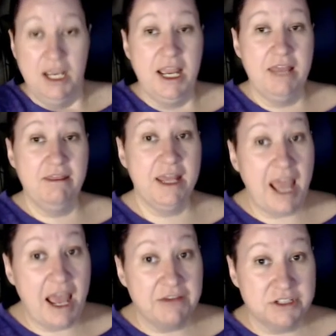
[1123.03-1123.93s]
And then
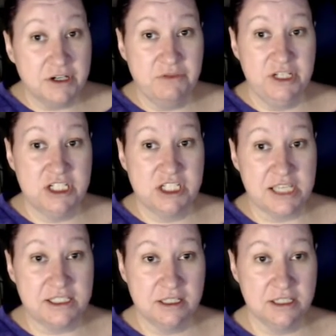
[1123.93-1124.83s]
after I finish
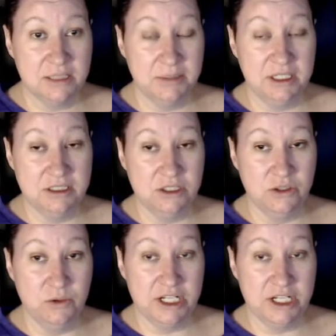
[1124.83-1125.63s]
testing this, I'm going to do what